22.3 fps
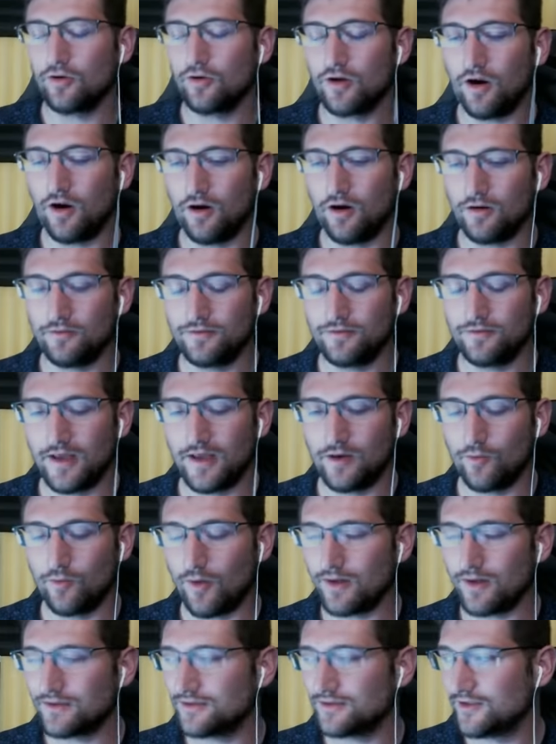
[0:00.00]
card of Dana
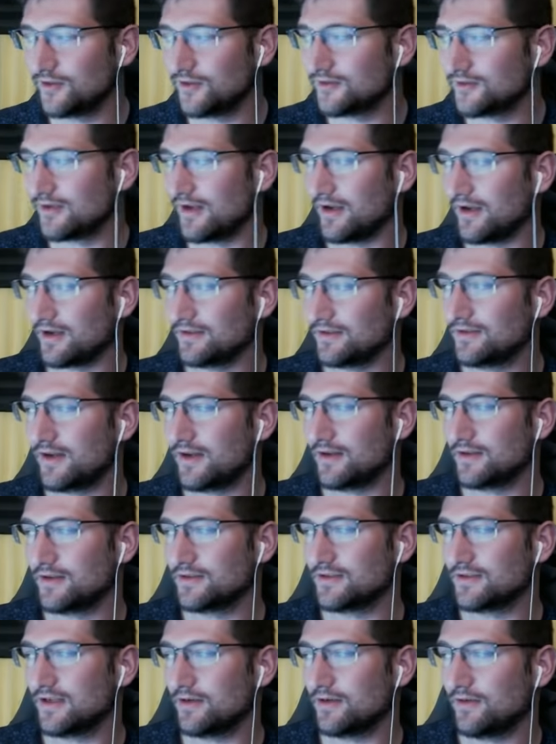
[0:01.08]
White's Tuesday Night
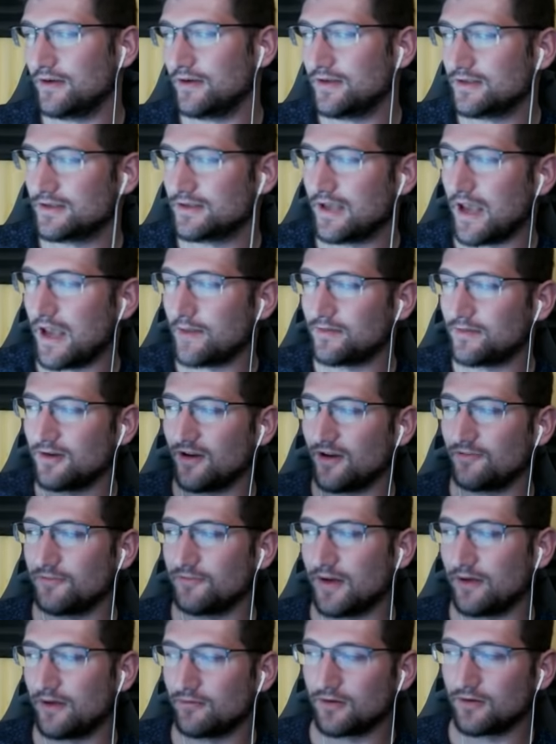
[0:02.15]
Contender Series, capped
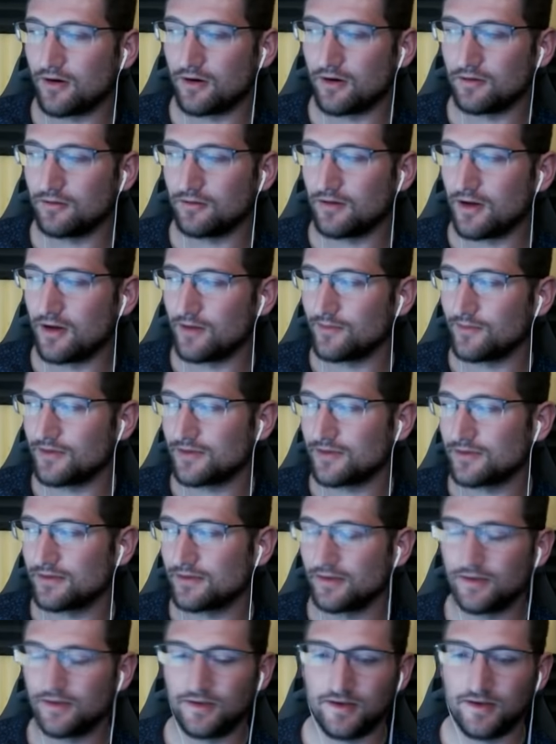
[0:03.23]
off by Ricardo
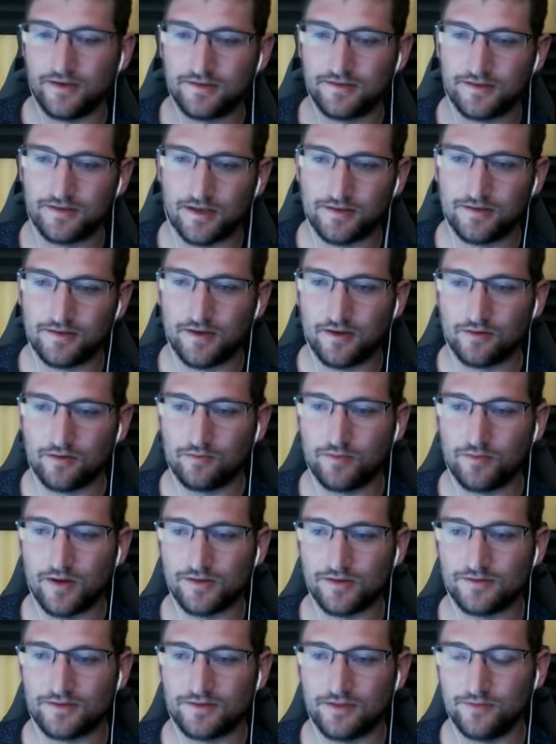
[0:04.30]
Lamas and Santiago
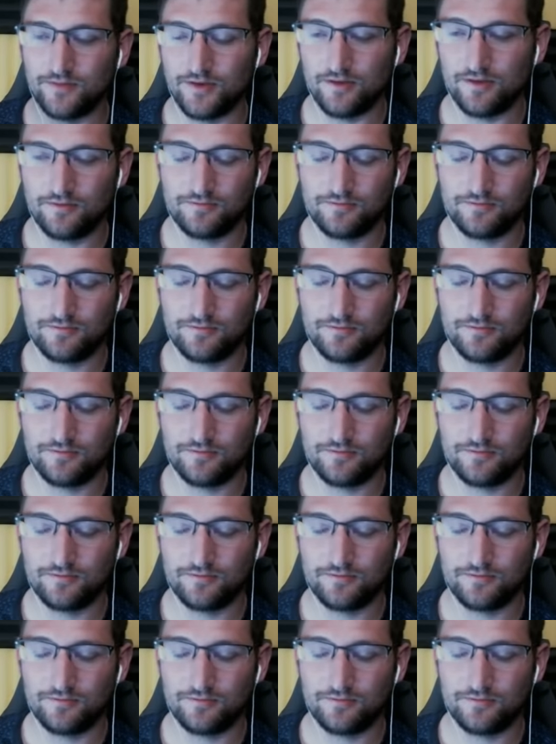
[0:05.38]
Ponzinibbio.